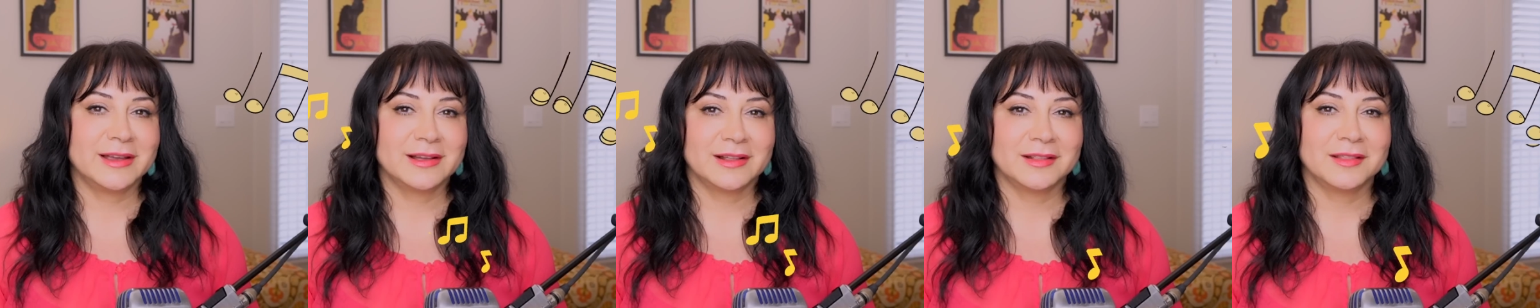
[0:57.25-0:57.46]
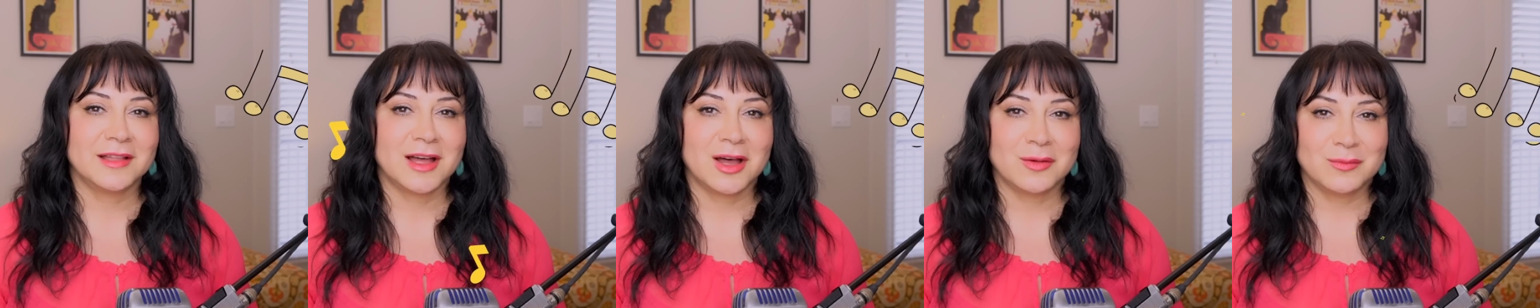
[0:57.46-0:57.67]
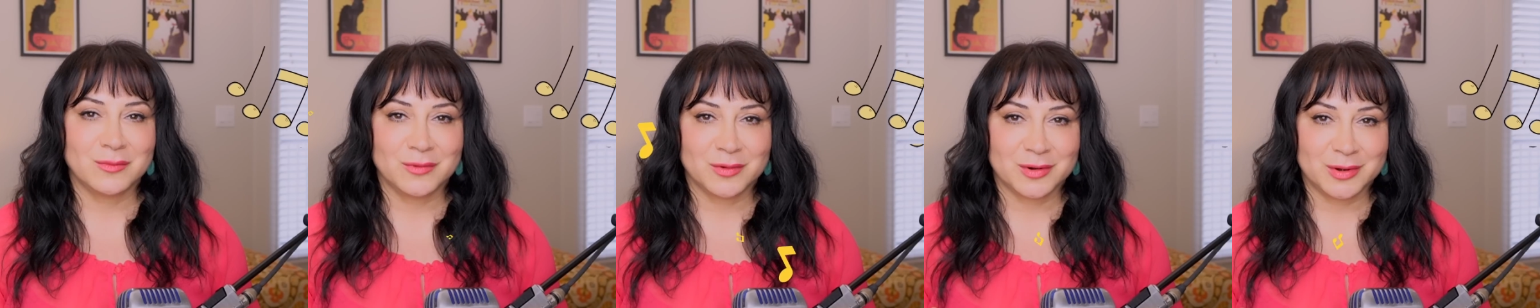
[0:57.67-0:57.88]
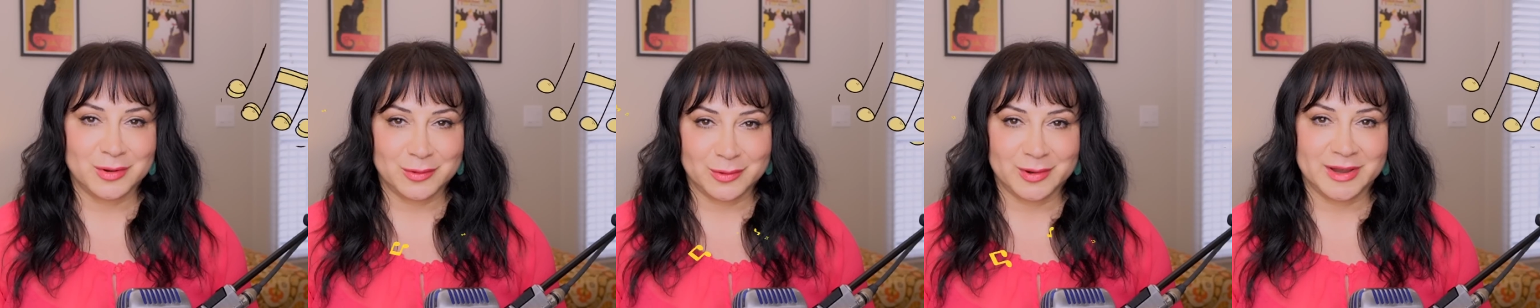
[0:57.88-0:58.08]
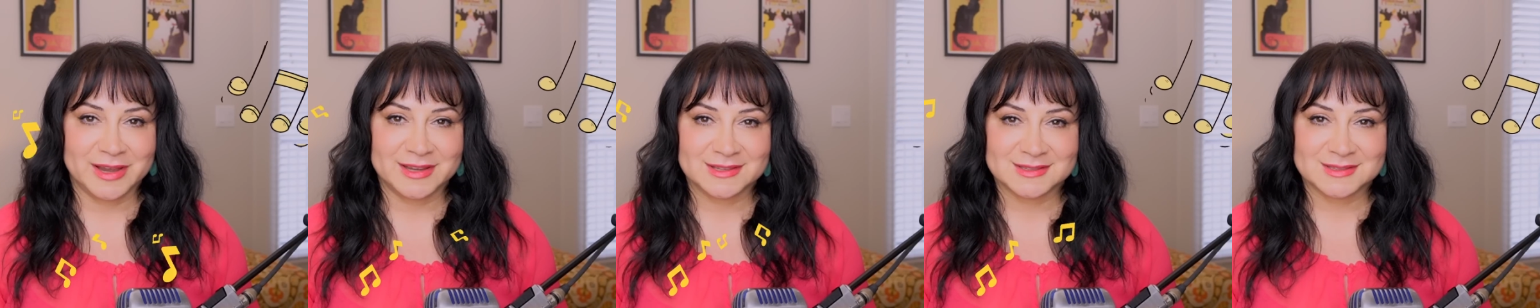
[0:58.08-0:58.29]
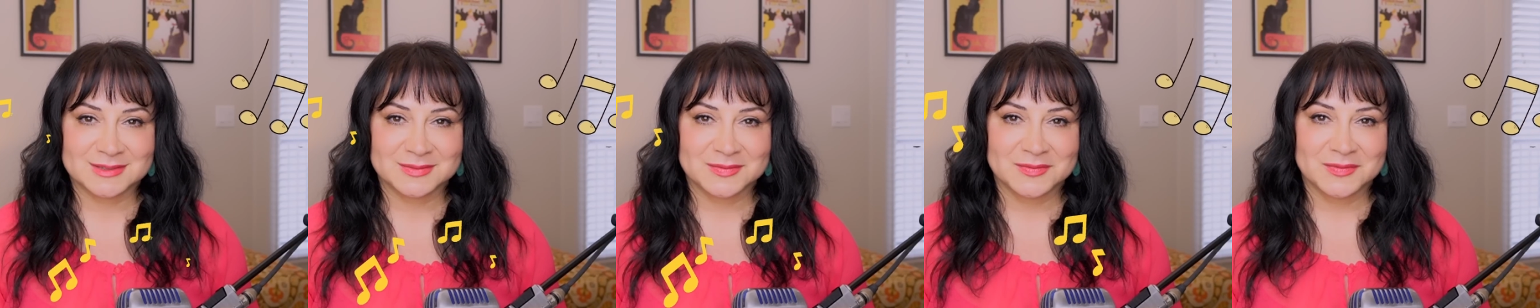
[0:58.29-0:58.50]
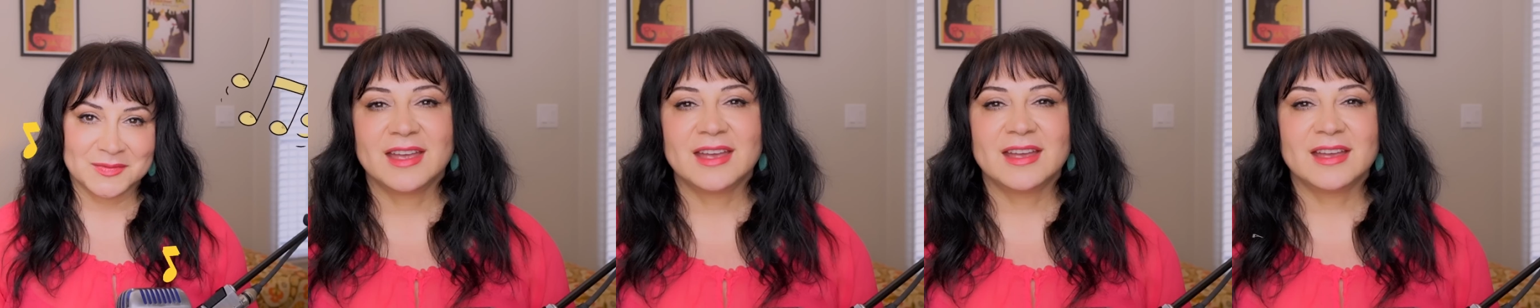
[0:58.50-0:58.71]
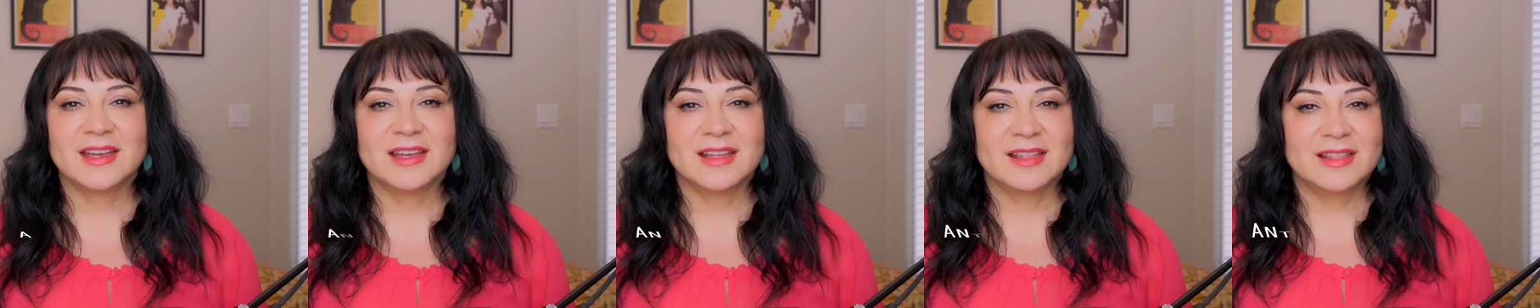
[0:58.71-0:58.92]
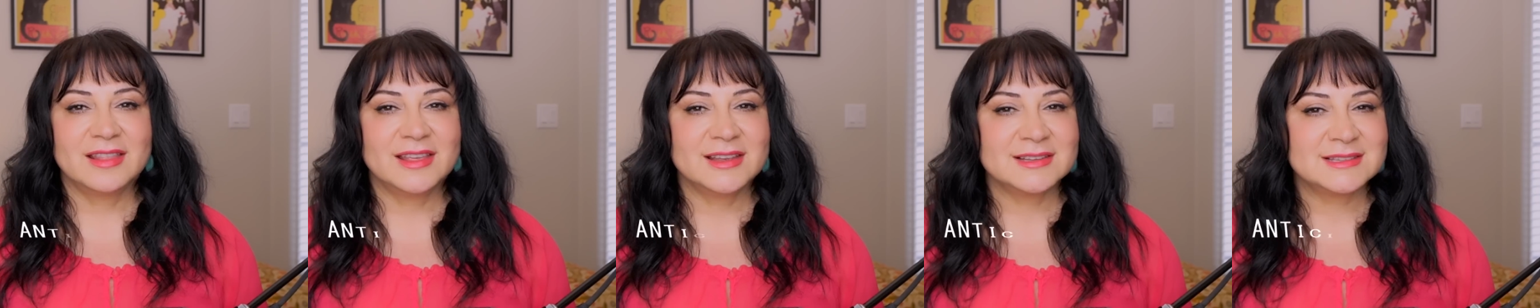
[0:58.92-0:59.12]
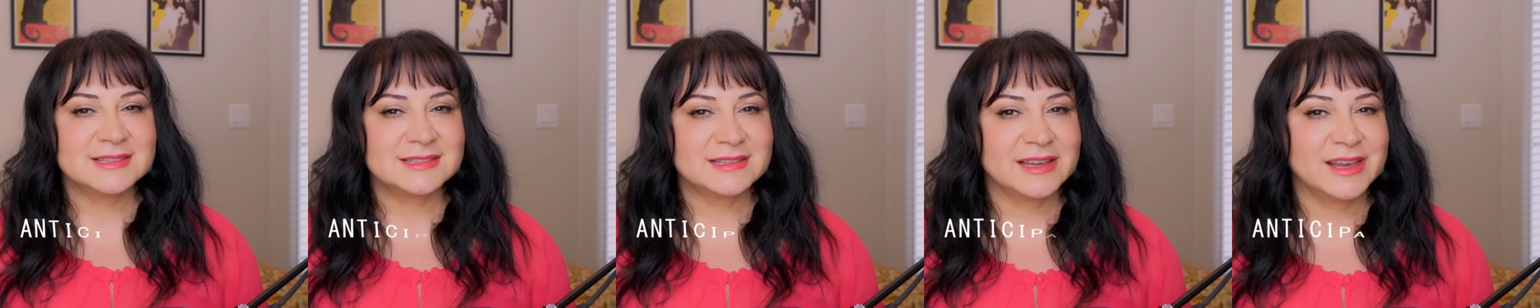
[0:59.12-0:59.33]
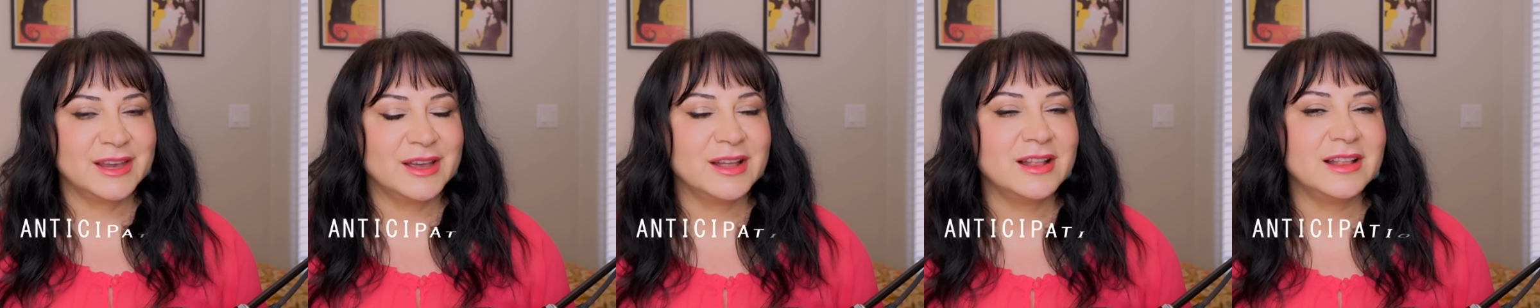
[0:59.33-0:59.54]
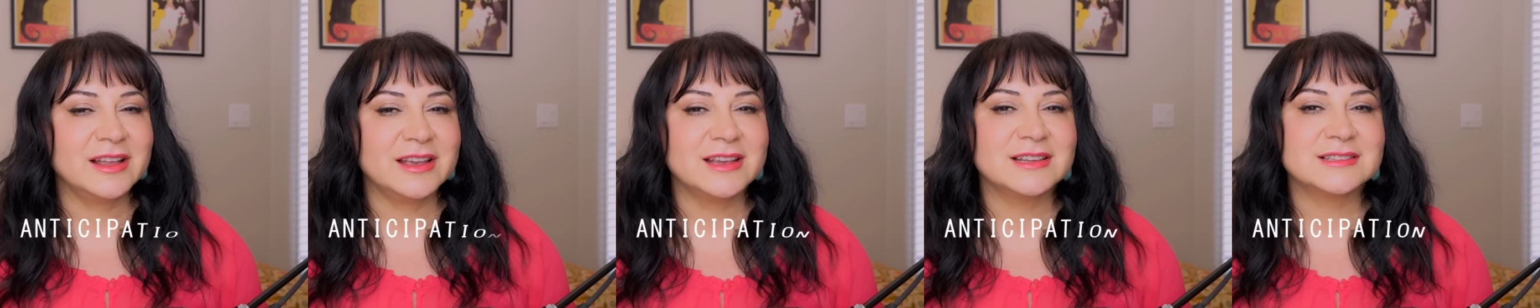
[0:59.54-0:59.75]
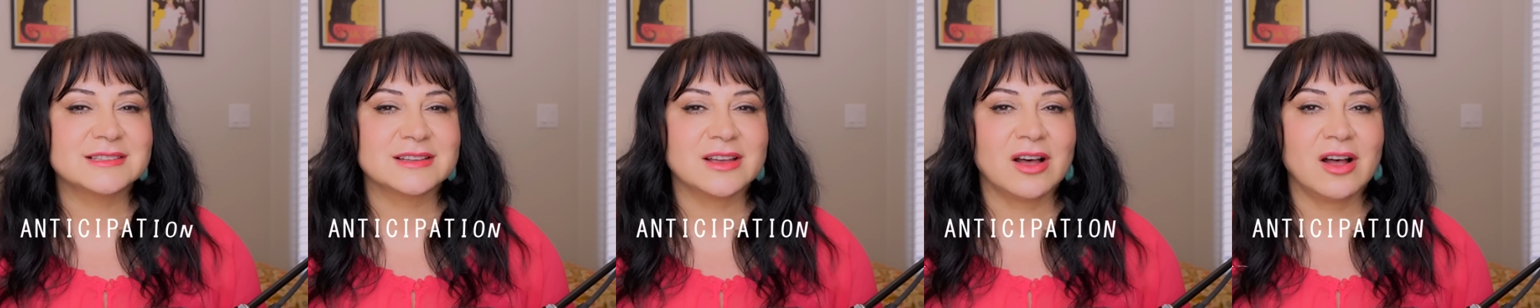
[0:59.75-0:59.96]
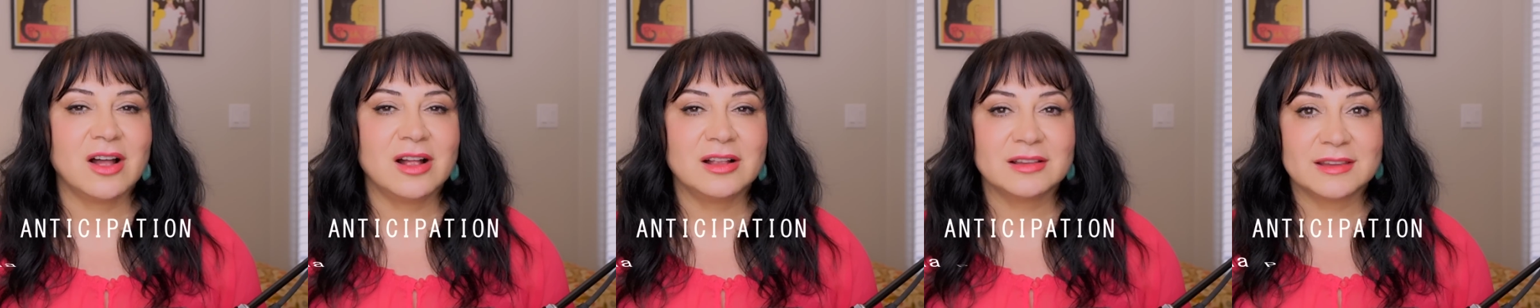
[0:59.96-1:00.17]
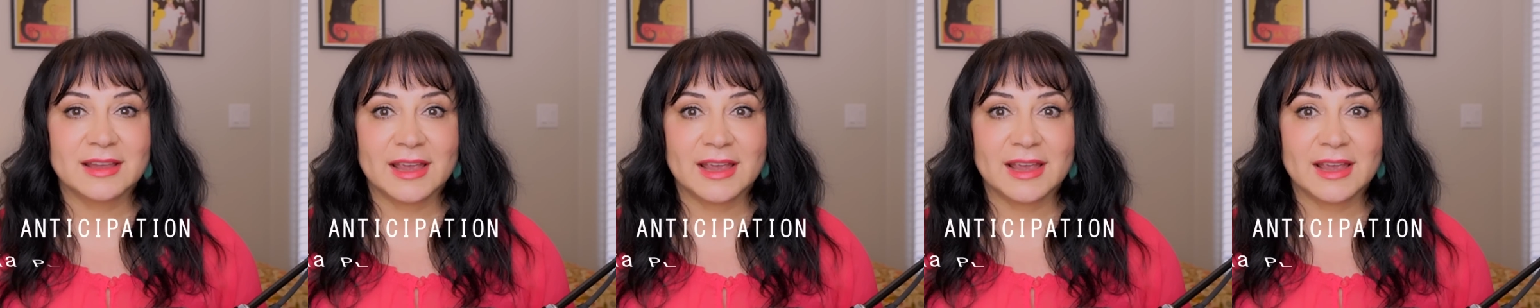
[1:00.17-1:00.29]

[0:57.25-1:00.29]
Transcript: a lot more noise. This skill is called